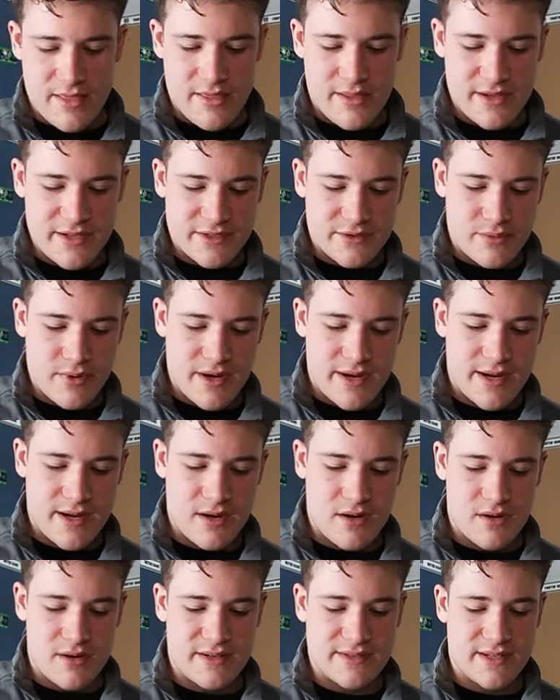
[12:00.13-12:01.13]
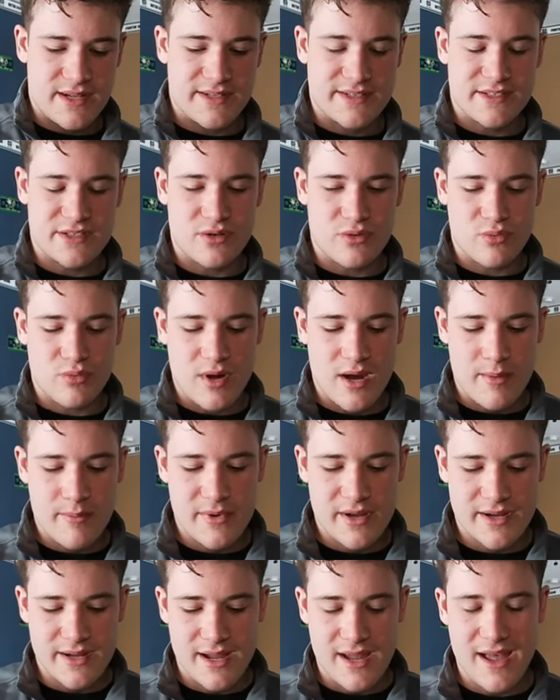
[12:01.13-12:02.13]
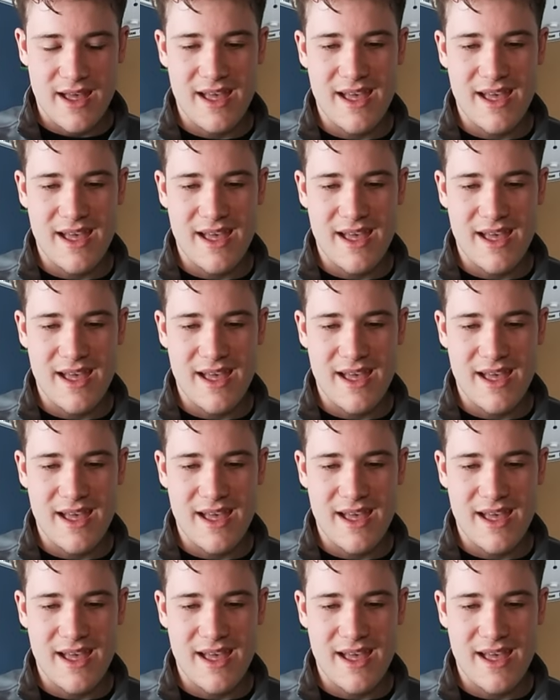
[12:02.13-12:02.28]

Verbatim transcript: This right here is a ceramic